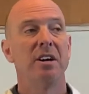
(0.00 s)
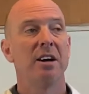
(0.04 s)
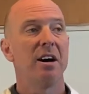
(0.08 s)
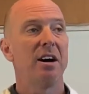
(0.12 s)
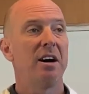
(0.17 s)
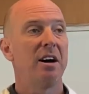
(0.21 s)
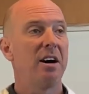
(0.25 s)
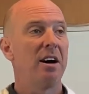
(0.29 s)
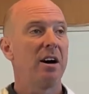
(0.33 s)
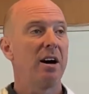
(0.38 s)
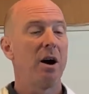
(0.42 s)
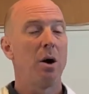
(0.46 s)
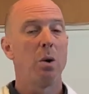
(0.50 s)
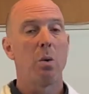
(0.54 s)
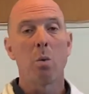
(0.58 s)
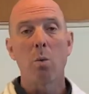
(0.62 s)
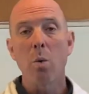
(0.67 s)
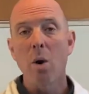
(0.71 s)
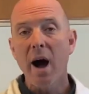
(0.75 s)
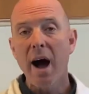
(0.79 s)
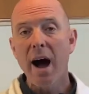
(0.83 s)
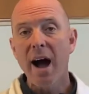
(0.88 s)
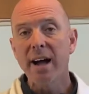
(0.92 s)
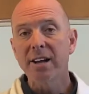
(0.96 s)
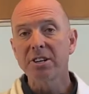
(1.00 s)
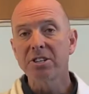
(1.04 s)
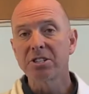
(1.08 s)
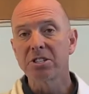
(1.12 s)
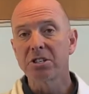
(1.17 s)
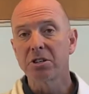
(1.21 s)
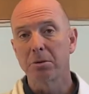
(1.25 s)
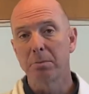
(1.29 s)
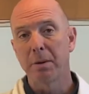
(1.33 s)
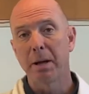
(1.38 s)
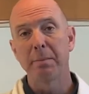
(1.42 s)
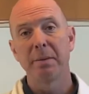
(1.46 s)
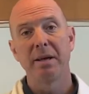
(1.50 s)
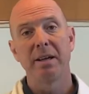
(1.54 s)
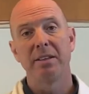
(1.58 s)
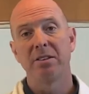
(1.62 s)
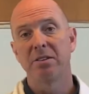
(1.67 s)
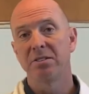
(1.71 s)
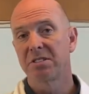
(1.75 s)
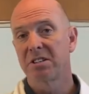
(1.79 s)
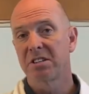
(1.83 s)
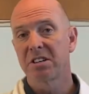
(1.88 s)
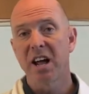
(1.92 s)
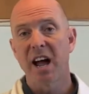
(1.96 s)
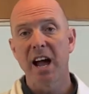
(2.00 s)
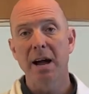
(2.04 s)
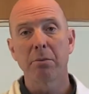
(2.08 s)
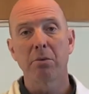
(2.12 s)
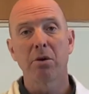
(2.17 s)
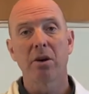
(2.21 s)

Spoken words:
a watch, or maybe there's a timer